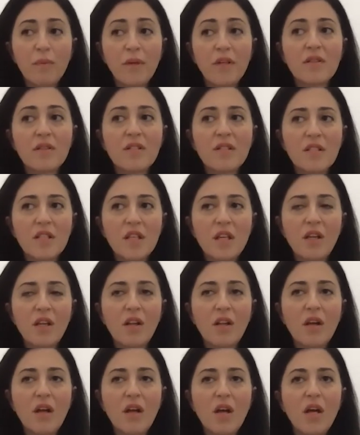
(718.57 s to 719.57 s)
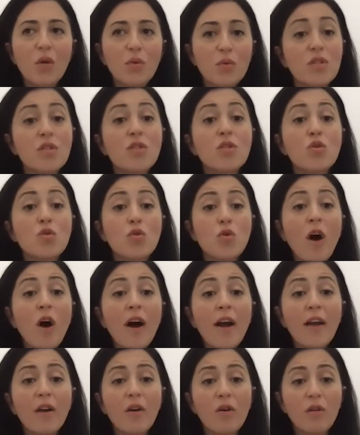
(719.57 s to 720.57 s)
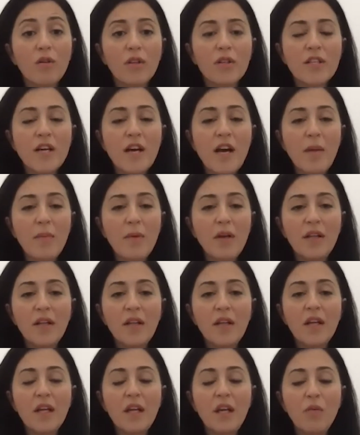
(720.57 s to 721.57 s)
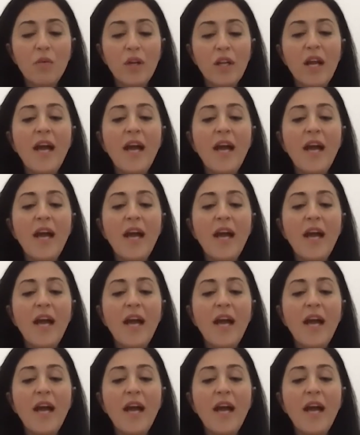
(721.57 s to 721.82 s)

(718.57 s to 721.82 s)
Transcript: but still he was trying all the time. And when